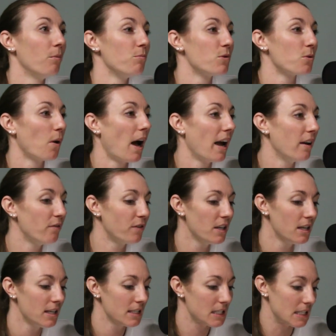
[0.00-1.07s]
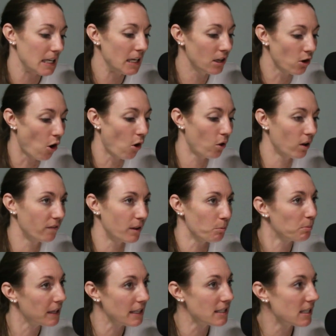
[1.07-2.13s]
So I've seen all of the
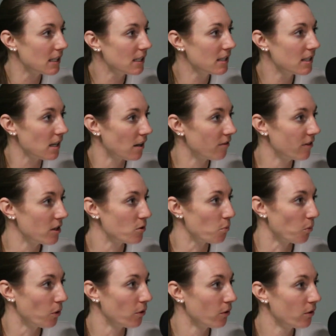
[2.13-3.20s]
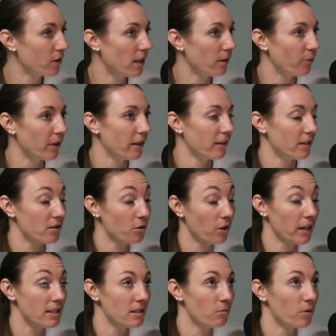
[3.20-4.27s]
pieces of this
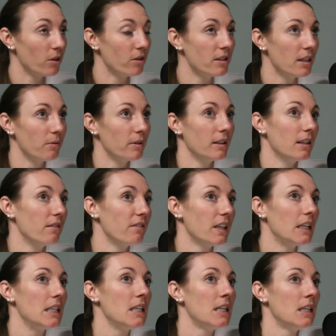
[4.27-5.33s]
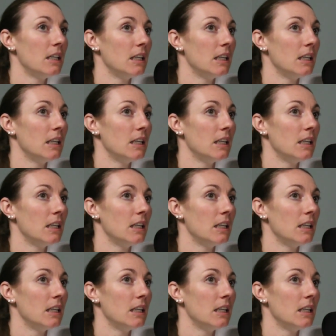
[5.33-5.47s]
crazy world that we live in.